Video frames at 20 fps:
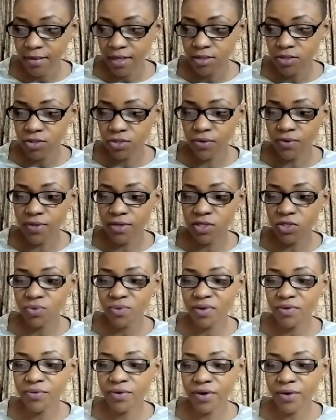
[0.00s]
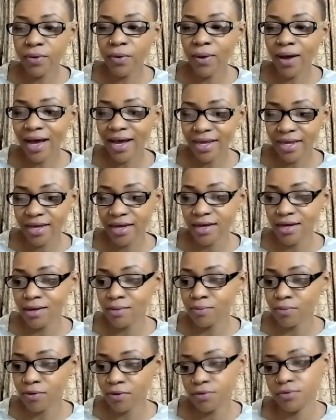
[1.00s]
So this will require a
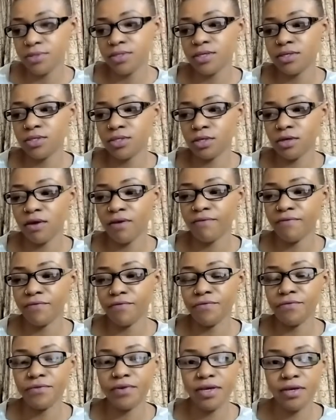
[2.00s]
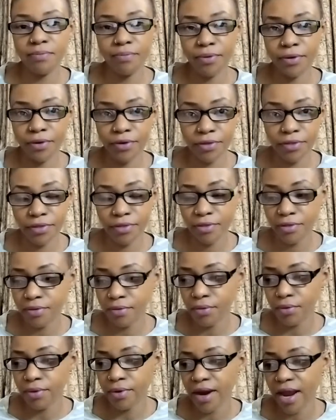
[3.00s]
process of rebirth
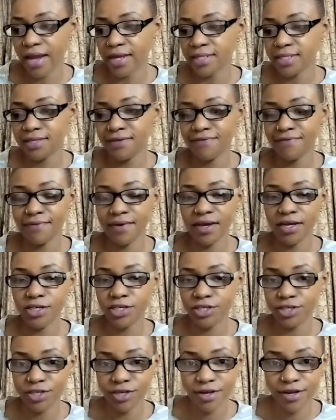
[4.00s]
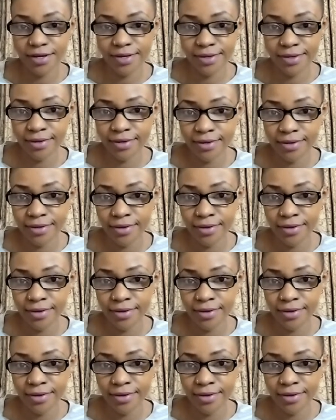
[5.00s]
or activation